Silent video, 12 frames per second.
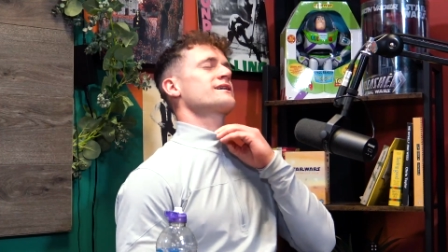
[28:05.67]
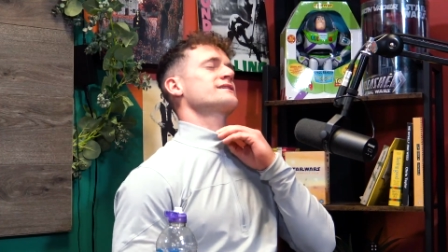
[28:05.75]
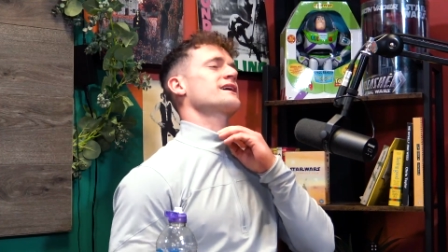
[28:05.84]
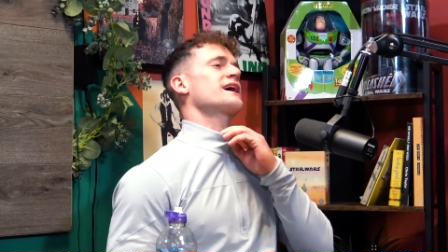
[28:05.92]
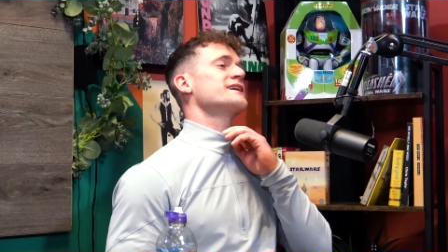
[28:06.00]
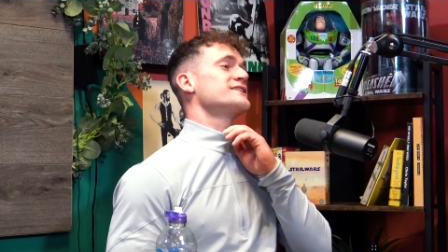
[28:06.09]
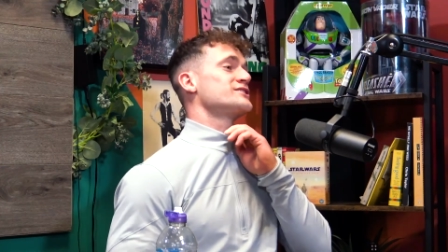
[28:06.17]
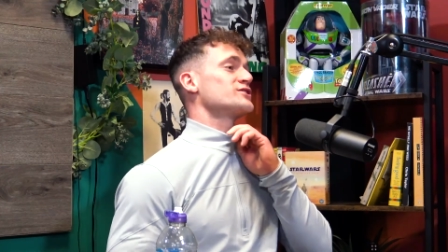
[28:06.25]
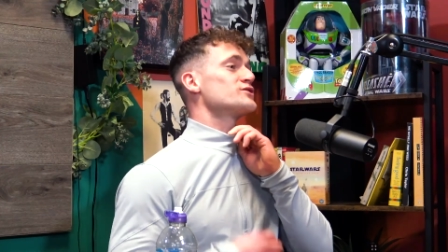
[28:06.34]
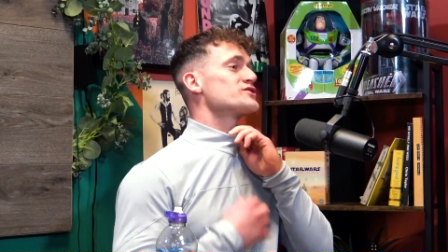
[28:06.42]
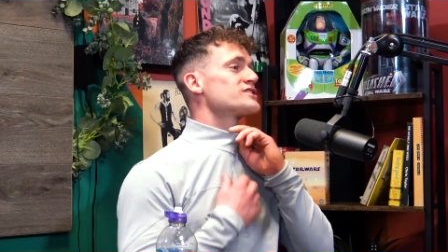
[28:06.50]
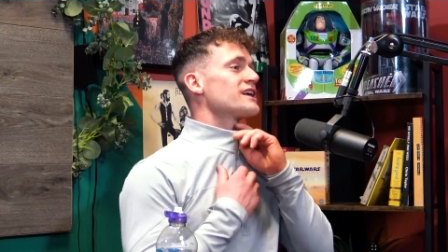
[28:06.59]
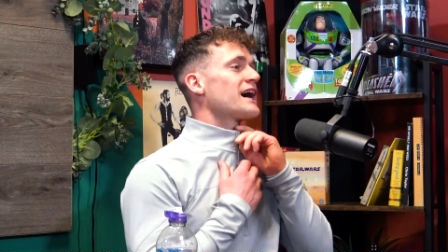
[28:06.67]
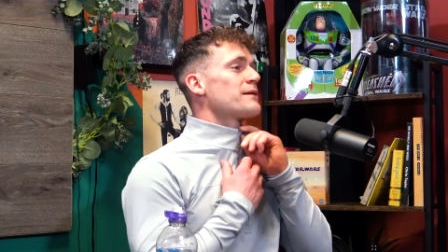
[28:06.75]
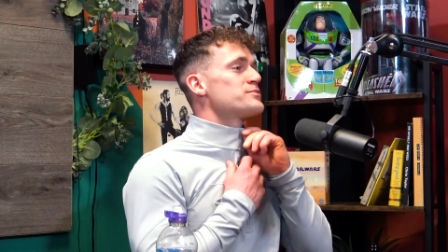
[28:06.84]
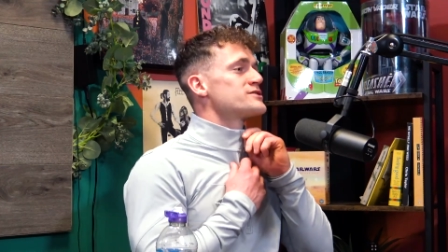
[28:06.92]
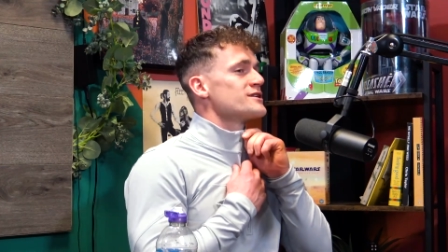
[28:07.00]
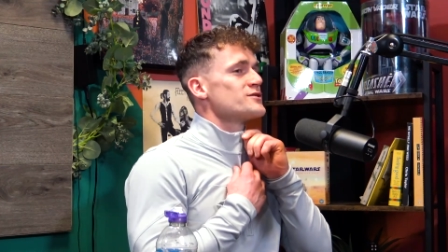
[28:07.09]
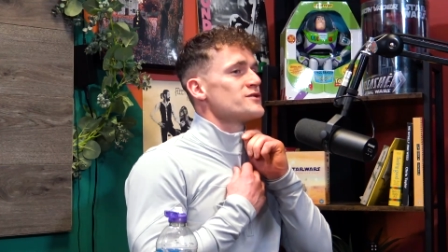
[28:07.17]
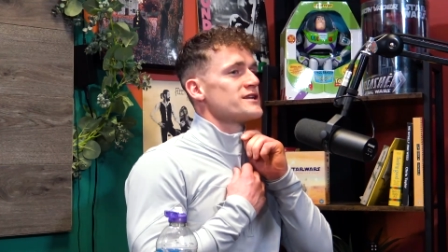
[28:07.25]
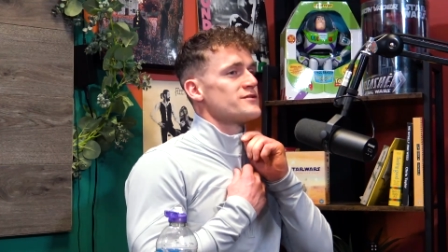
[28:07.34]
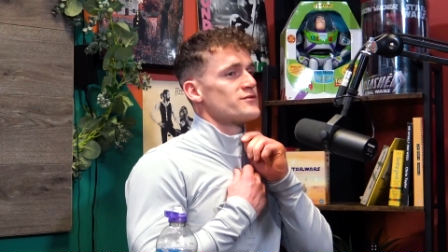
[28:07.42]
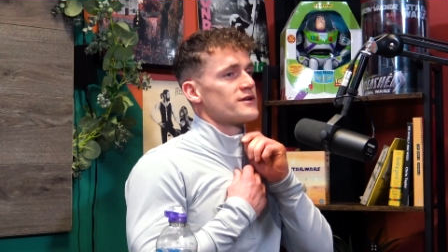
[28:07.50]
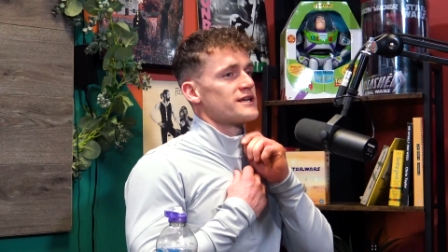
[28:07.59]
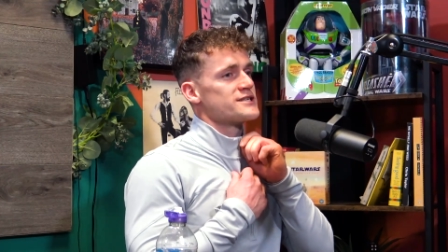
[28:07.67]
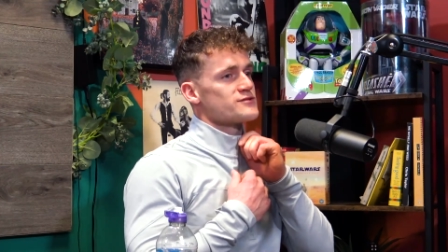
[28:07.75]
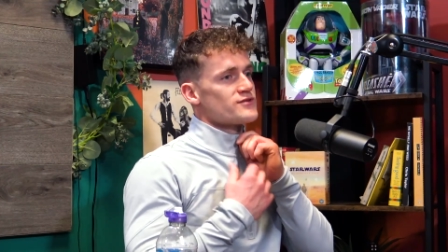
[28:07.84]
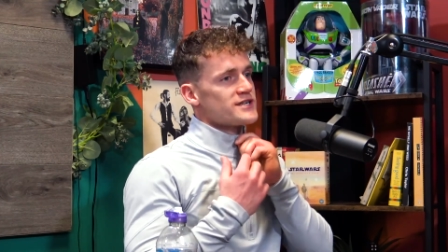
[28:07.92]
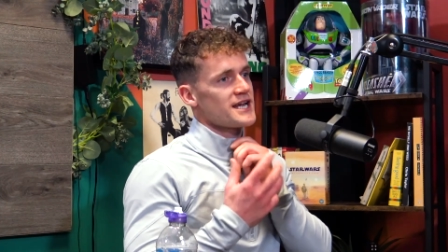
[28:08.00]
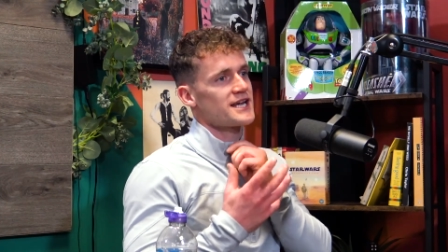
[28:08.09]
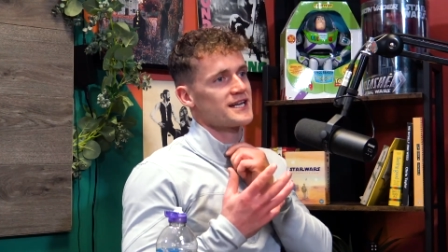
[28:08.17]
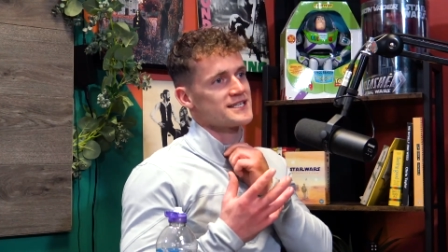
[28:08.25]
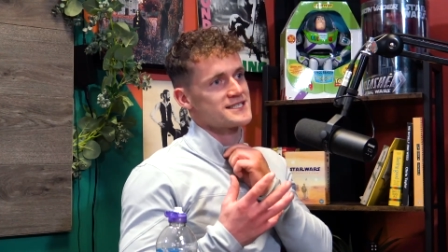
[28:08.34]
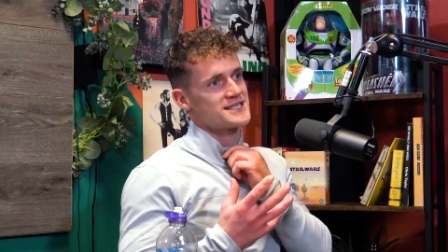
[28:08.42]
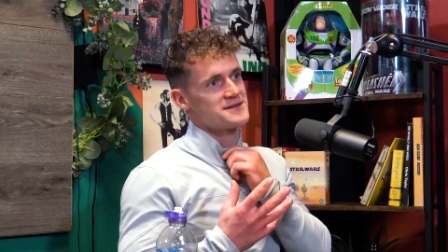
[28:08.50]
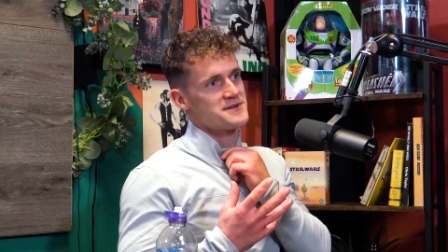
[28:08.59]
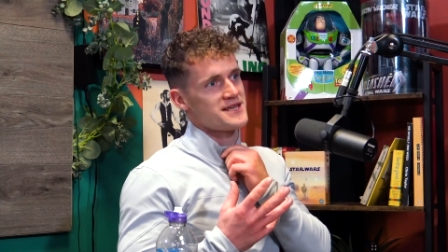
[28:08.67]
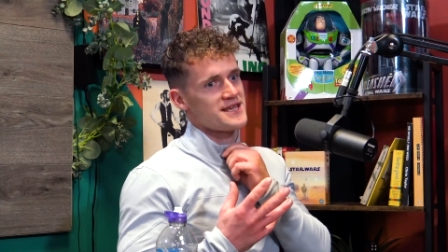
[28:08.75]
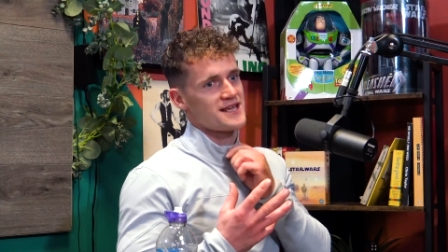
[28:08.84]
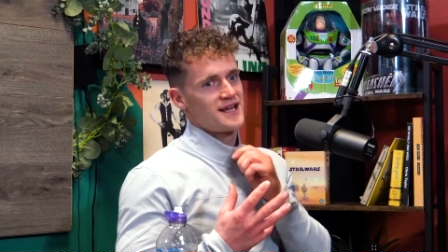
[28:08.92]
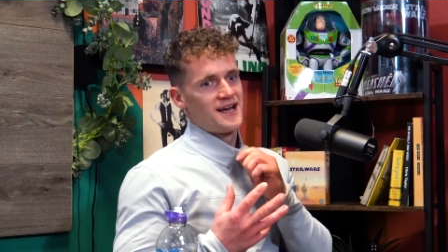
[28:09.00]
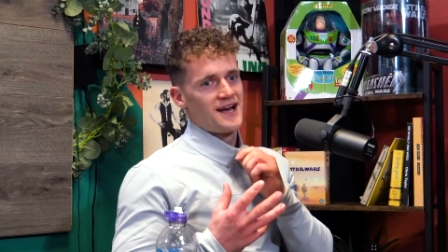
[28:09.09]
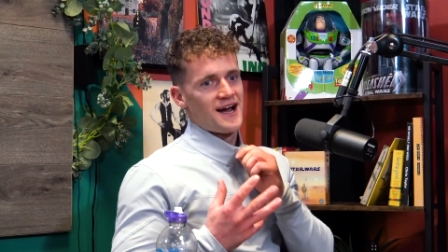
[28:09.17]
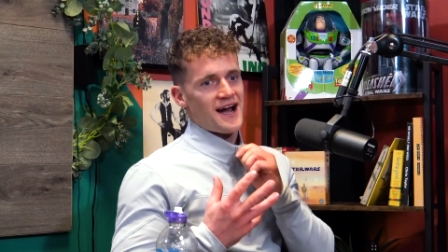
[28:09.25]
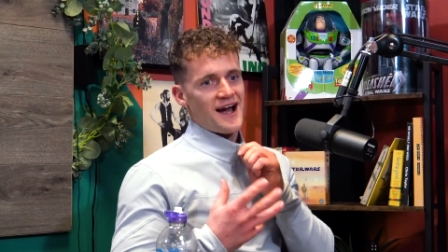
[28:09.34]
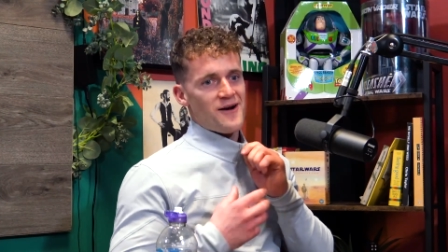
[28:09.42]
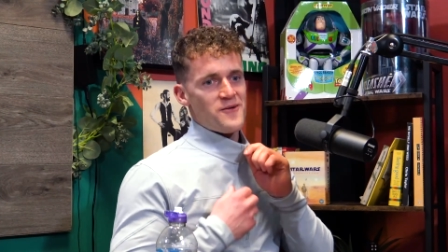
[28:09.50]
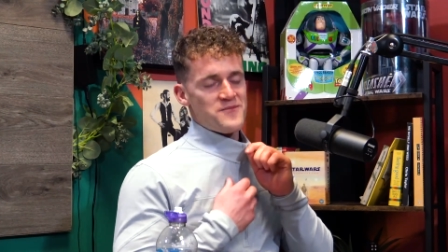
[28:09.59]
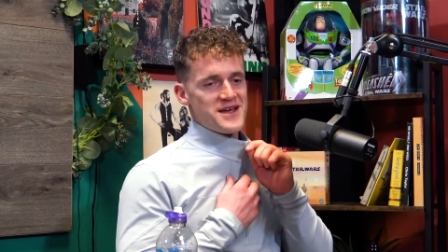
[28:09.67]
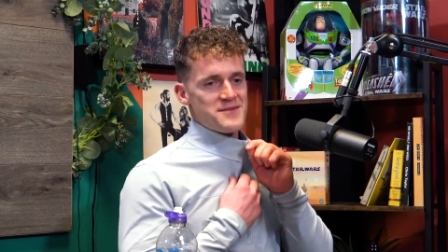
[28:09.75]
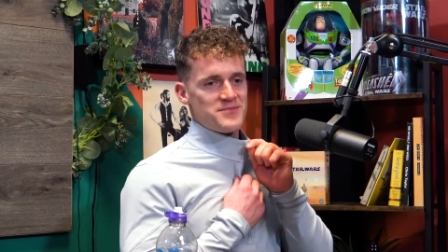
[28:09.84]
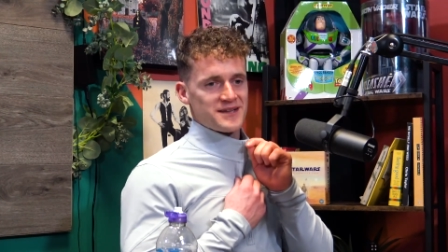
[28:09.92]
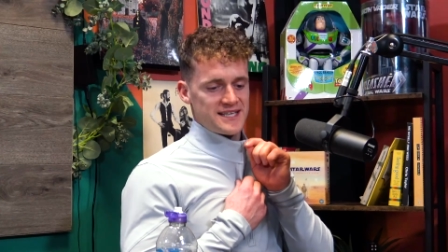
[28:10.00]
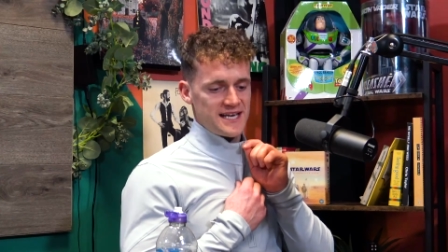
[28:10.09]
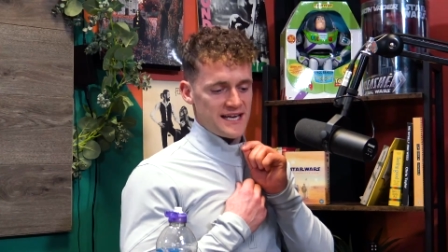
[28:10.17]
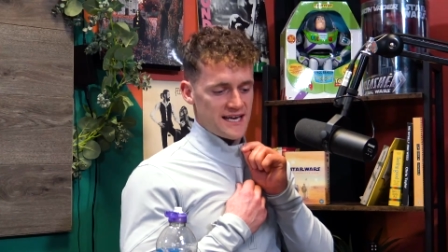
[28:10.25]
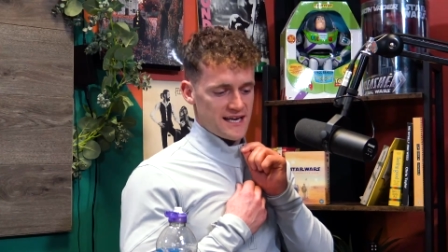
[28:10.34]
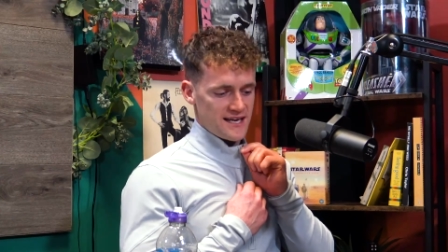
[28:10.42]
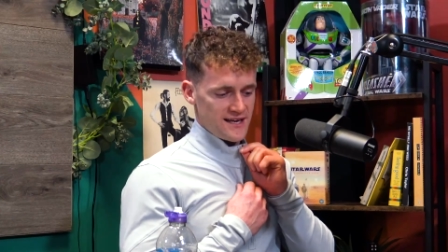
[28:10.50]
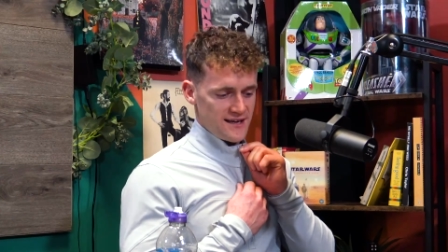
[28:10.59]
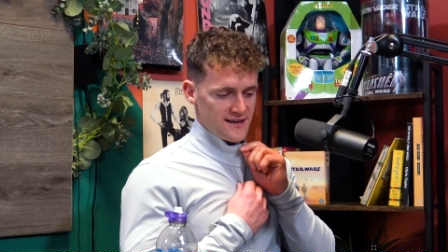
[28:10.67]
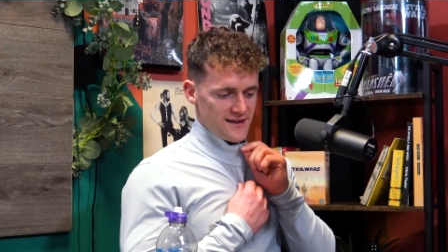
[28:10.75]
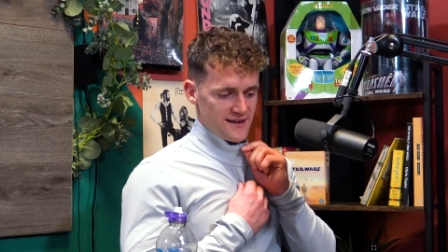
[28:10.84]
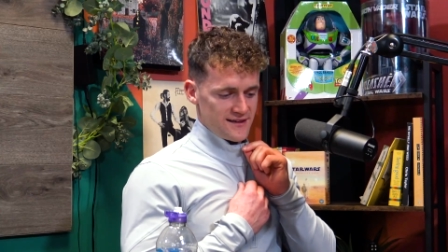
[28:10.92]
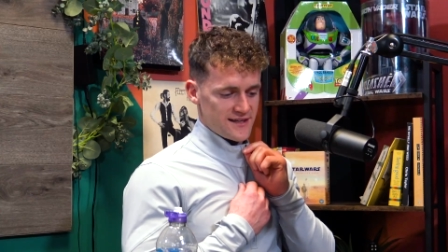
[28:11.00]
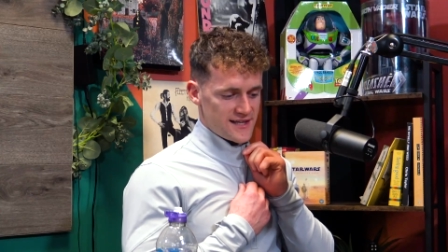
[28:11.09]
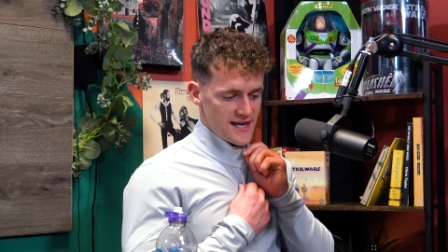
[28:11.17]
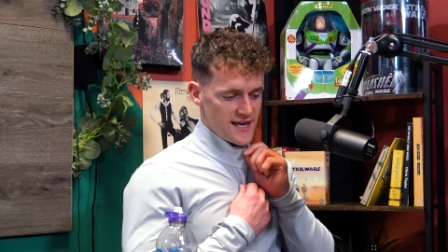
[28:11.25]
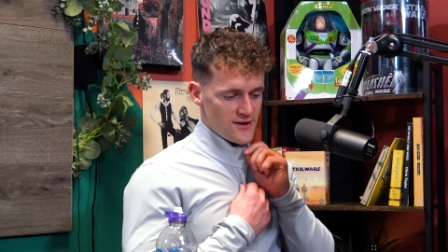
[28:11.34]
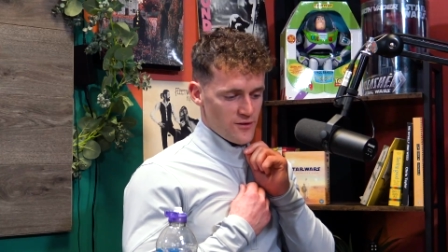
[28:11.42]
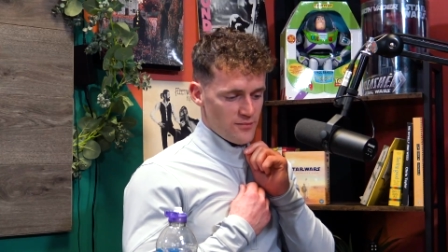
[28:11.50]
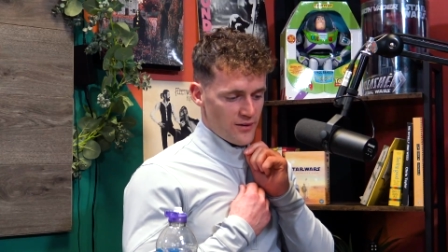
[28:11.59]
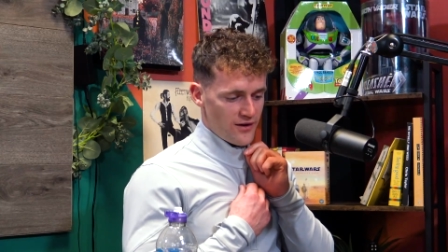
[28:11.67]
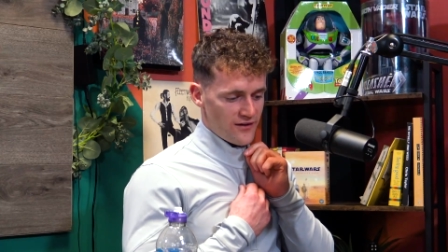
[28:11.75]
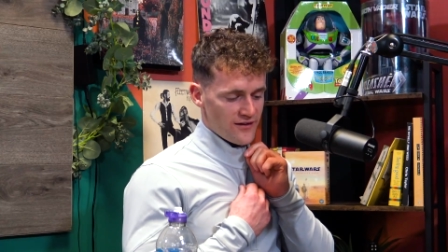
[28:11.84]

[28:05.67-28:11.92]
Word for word: that it just absolutely is ridiculous to me how people think the day you're born.